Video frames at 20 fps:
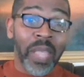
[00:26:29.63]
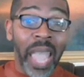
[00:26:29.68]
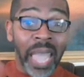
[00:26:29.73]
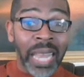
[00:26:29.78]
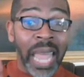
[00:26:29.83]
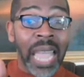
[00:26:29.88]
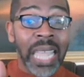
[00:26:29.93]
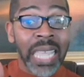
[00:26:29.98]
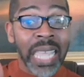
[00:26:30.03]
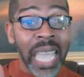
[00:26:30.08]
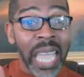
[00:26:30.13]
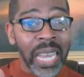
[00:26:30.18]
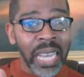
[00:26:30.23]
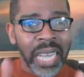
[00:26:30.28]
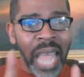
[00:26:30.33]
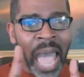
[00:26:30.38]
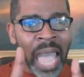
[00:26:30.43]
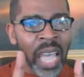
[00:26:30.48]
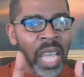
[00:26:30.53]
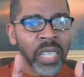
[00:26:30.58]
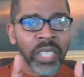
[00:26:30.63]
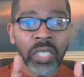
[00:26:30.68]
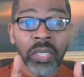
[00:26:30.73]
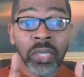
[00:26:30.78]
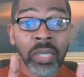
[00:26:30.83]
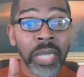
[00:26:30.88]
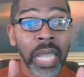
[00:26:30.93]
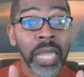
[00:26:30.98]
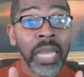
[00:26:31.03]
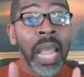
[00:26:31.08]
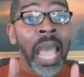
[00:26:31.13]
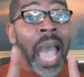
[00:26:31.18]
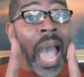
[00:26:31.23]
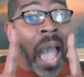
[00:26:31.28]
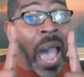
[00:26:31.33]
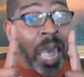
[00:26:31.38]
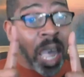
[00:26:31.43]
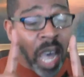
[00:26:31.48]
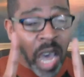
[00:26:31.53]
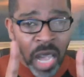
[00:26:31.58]
And I get it. I understand.
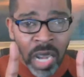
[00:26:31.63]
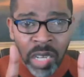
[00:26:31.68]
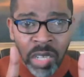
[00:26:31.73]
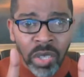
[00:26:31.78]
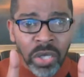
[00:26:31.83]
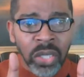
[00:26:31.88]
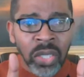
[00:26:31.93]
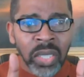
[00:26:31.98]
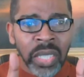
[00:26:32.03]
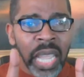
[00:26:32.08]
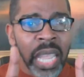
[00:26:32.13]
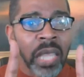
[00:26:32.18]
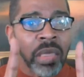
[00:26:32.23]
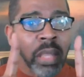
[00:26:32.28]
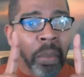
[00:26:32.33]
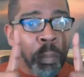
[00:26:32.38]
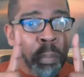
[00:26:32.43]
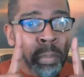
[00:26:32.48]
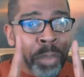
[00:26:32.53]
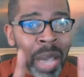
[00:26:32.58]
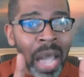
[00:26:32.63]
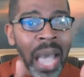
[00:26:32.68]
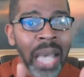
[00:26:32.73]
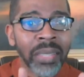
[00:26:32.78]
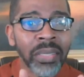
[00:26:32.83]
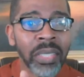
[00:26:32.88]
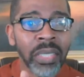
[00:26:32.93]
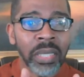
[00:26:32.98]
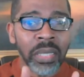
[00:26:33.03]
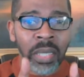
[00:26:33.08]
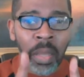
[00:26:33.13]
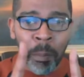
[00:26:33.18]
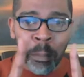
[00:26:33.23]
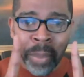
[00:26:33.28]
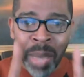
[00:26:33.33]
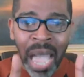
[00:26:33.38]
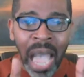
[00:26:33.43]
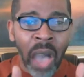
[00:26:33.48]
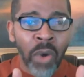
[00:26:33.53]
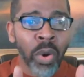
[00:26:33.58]
I understand the positive, the
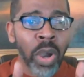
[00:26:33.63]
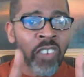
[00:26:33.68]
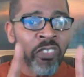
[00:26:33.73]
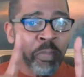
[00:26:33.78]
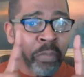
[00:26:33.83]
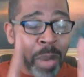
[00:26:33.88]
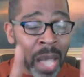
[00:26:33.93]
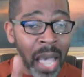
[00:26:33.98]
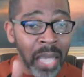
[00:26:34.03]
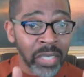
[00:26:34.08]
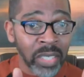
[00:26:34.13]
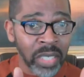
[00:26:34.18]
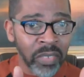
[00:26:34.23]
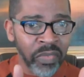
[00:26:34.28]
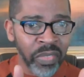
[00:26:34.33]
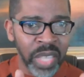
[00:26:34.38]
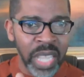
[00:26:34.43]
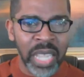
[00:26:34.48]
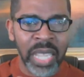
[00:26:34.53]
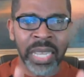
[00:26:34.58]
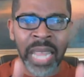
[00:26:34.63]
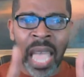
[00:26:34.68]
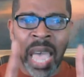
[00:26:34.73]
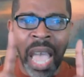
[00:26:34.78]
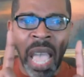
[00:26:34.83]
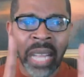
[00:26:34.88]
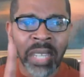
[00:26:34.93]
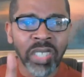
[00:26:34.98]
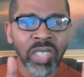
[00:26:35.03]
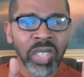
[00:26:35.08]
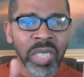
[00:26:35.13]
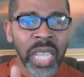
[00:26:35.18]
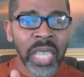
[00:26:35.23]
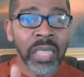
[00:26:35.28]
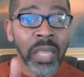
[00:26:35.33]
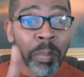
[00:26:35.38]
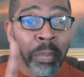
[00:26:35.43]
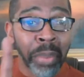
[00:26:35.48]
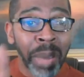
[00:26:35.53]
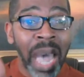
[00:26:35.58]
power of positive thinking. I
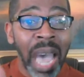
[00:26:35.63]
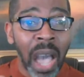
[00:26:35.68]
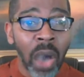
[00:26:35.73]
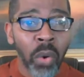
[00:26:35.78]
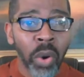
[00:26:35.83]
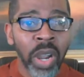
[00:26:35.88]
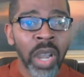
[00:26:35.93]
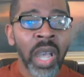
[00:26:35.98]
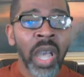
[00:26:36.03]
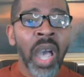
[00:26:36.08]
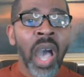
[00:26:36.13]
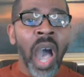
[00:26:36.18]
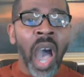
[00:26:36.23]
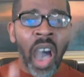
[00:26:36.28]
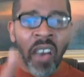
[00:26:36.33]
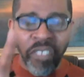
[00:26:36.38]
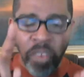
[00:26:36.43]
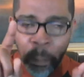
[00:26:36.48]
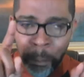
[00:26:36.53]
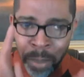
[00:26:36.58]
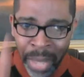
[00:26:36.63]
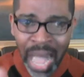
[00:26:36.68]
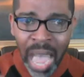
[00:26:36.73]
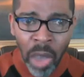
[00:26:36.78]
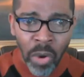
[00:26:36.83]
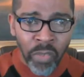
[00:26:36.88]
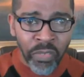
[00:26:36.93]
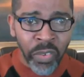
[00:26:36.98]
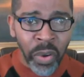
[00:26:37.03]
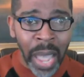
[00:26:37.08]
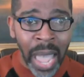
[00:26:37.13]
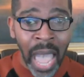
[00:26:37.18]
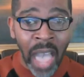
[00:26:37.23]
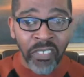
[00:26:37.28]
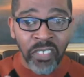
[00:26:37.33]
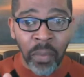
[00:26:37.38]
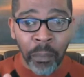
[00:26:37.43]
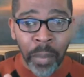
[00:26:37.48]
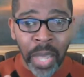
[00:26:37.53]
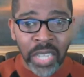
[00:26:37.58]
understand the power of a powerful
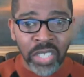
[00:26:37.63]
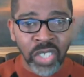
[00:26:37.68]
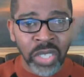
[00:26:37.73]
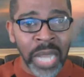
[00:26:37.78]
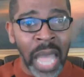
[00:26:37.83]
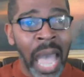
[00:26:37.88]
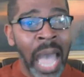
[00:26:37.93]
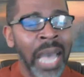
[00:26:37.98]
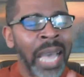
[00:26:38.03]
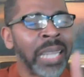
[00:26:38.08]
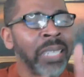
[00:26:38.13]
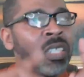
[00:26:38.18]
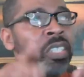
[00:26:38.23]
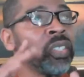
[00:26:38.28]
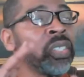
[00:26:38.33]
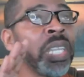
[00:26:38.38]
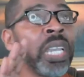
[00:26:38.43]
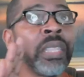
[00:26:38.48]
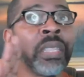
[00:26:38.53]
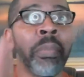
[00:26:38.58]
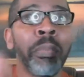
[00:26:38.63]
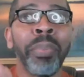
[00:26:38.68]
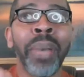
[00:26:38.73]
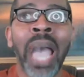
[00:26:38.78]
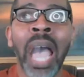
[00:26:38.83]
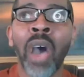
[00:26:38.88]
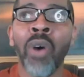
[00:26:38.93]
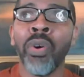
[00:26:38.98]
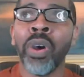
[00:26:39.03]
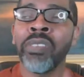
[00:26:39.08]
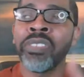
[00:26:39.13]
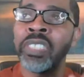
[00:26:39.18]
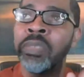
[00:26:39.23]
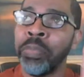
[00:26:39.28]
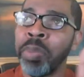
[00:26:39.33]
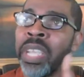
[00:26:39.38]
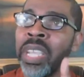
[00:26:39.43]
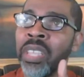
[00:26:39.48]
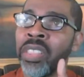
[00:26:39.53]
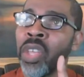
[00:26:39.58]
affirmation. I understand the power of
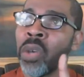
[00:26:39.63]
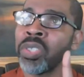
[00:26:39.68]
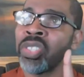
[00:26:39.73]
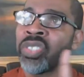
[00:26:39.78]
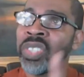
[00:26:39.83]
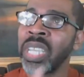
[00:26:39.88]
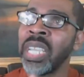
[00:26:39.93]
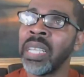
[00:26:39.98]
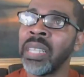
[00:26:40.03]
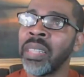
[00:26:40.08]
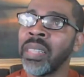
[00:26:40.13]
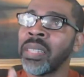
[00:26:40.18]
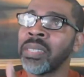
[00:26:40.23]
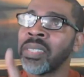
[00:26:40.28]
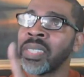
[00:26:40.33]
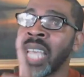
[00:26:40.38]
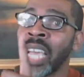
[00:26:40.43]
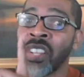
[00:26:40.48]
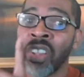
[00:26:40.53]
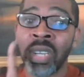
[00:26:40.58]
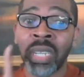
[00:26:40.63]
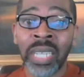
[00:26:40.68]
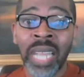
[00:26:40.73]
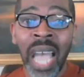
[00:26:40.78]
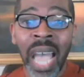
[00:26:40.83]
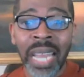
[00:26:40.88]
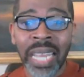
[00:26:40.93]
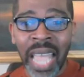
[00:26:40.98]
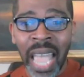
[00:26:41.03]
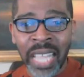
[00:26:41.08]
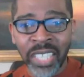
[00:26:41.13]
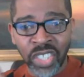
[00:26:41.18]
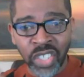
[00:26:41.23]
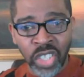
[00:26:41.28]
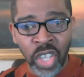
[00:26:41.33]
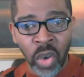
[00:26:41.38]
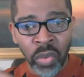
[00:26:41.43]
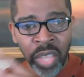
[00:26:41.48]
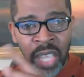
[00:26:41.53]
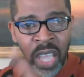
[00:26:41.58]
speaking those things that are not
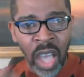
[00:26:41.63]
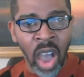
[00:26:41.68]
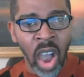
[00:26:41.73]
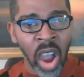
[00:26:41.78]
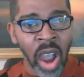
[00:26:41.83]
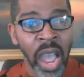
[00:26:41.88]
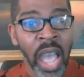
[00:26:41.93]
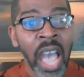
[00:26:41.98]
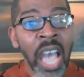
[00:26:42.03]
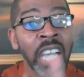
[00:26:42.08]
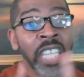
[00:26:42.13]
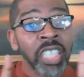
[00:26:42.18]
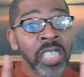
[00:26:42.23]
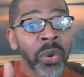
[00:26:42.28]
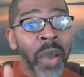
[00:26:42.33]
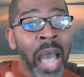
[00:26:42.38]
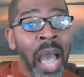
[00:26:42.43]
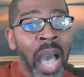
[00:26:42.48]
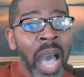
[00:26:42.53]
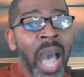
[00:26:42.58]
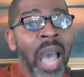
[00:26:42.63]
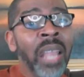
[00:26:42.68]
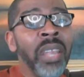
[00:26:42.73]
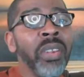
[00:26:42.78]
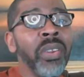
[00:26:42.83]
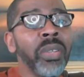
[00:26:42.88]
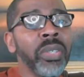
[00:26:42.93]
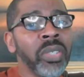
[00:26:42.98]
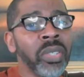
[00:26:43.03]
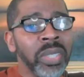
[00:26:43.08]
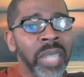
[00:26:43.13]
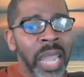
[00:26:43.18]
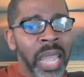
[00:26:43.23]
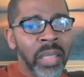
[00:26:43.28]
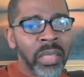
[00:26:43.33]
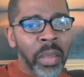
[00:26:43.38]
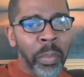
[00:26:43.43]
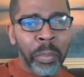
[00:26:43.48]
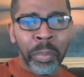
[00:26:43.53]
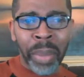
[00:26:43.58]
as though they are. So I
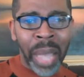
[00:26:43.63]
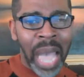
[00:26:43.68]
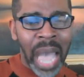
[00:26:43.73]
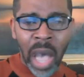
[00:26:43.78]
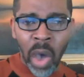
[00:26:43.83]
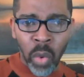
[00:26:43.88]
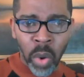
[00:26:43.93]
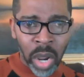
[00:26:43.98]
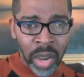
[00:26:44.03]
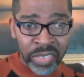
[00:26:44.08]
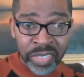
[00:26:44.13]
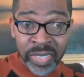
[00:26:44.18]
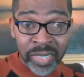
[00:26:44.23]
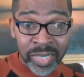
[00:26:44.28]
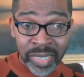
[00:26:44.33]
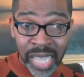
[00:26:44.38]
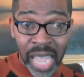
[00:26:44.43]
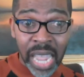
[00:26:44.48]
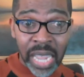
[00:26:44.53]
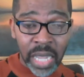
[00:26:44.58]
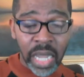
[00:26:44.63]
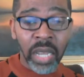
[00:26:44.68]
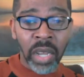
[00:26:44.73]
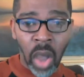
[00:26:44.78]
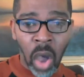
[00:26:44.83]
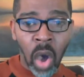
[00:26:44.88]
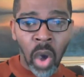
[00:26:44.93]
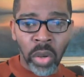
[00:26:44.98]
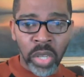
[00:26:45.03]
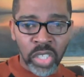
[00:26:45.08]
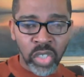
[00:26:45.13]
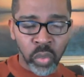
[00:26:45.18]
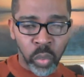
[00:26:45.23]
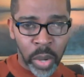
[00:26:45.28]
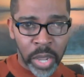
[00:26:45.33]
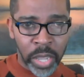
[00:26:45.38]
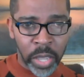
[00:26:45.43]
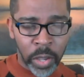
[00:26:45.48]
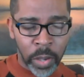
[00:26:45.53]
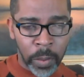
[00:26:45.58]
understand the power of saying all is
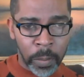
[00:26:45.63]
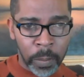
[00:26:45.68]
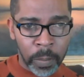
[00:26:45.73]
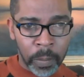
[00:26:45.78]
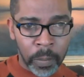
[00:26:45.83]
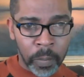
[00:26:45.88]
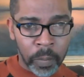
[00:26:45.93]
well.